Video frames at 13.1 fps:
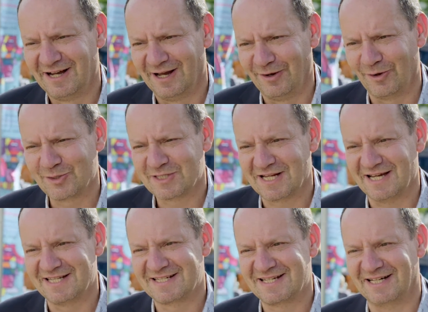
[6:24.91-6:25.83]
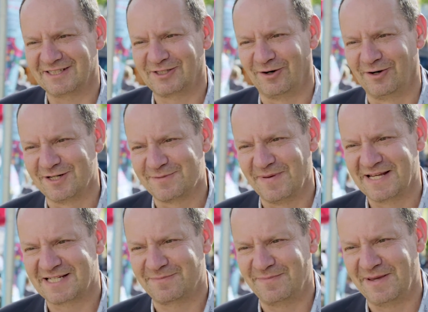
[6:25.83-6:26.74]
alongside such horrors
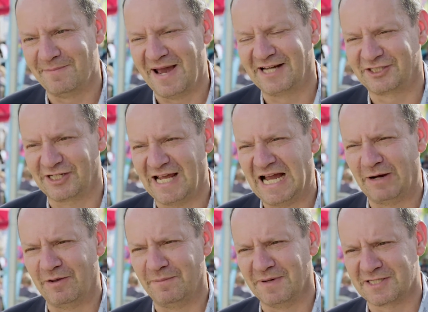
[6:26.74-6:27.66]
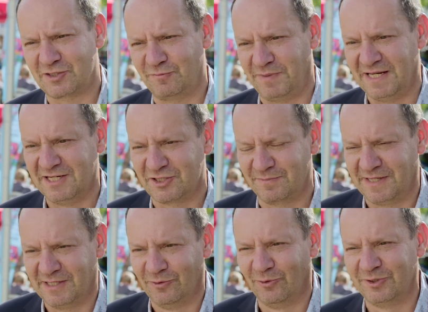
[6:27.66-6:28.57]
makes me imagine how it must have been to
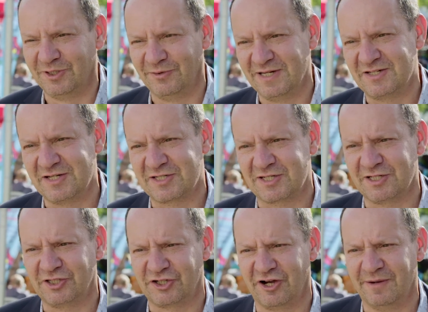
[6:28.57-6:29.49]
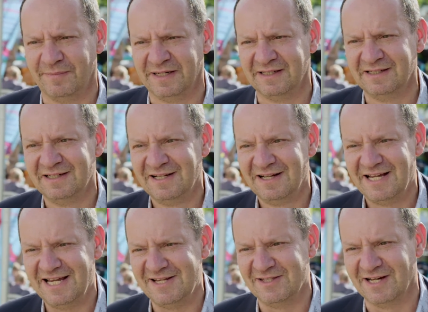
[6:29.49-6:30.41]
be an ordinary, decent German
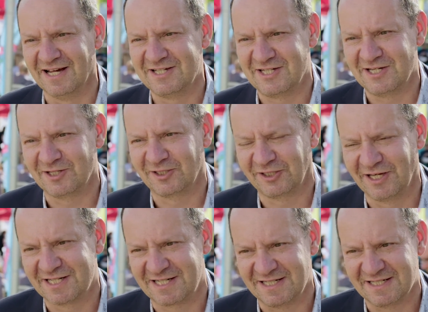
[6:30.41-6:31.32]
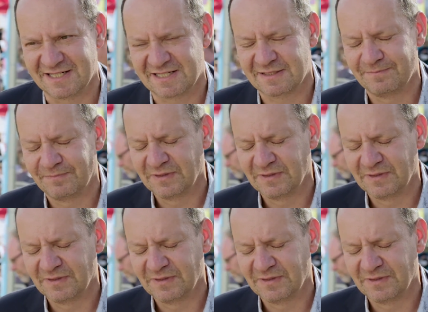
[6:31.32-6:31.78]
in the 1930s,